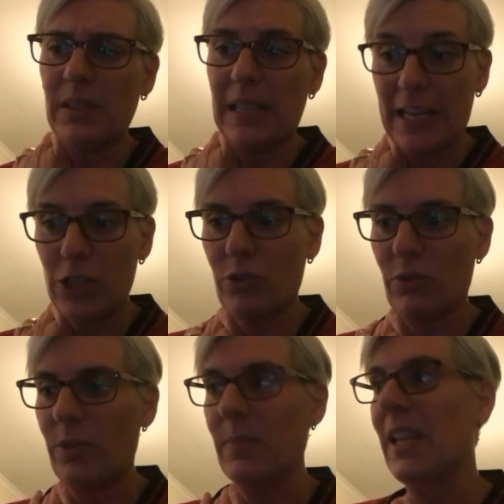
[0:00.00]
age
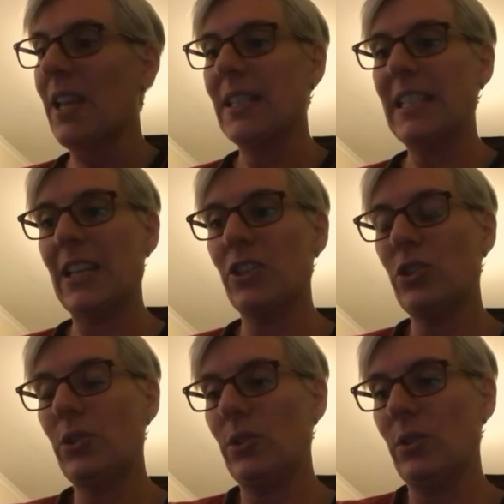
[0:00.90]
group, down
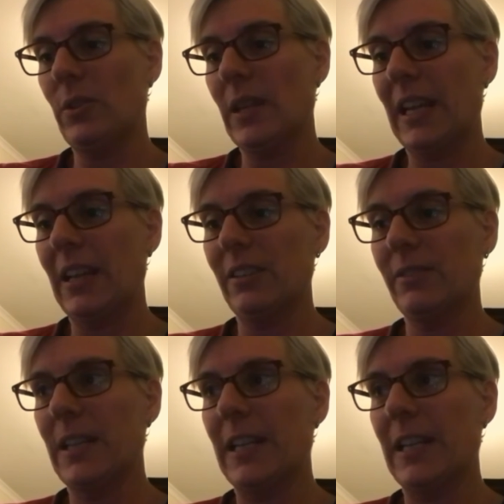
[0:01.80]
to our